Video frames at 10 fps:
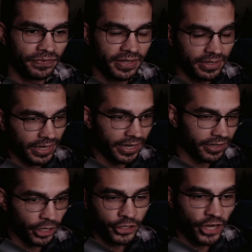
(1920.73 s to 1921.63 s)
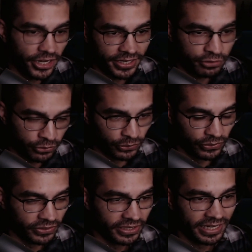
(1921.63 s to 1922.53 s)
like a cutting
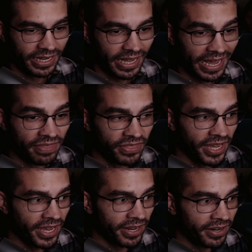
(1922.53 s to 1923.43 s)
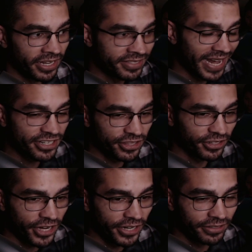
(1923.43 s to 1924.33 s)
tool. And then attached to the
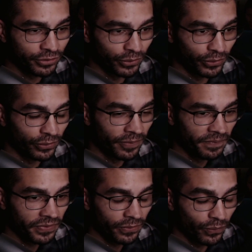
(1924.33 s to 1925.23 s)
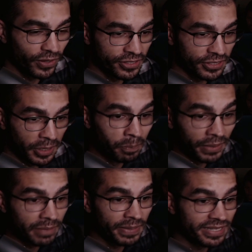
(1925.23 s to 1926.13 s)
cutting tool was a
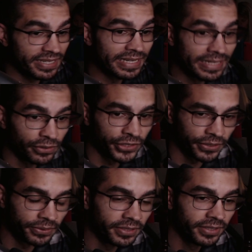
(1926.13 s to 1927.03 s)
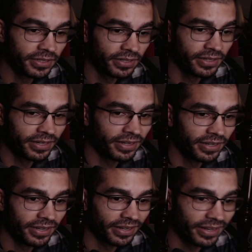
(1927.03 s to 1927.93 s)
BBC dildo.
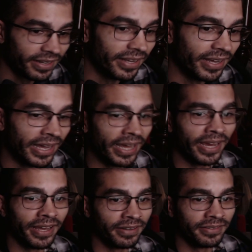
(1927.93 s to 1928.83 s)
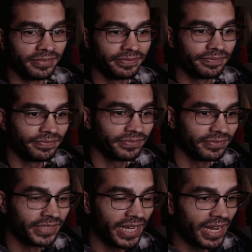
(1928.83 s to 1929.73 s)
And
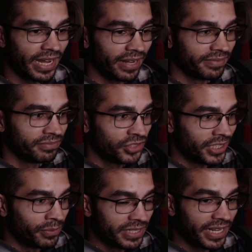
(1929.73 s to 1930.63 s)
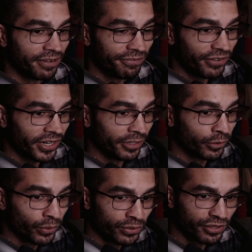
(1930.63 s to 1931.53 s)
yeah, she was getting fucking
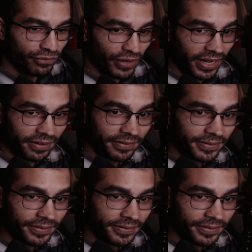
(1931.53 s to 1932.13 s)
crucified.